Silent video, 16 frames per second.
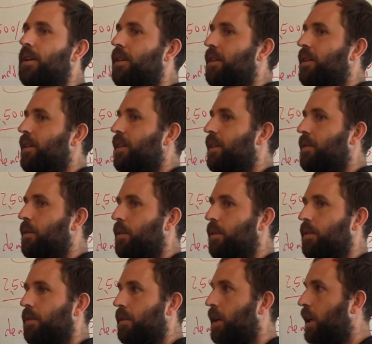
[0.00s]
Mm-hmm.
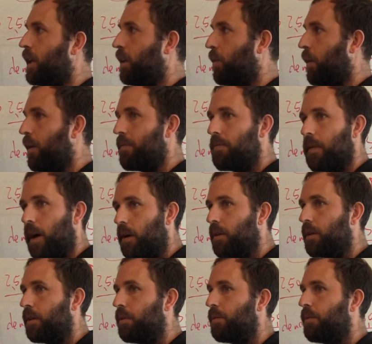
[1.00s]
They're getting great
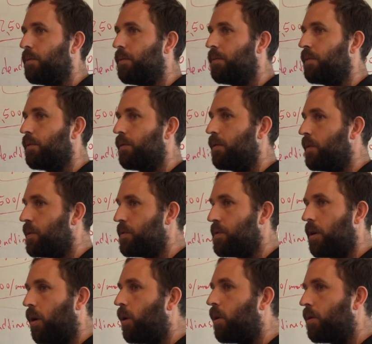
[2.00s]
value, it's
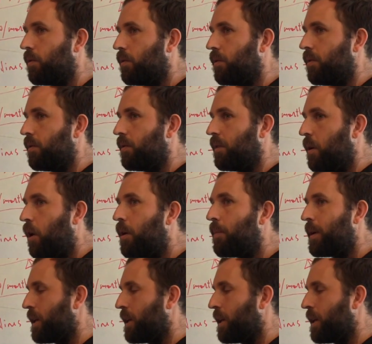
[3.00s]
all, it all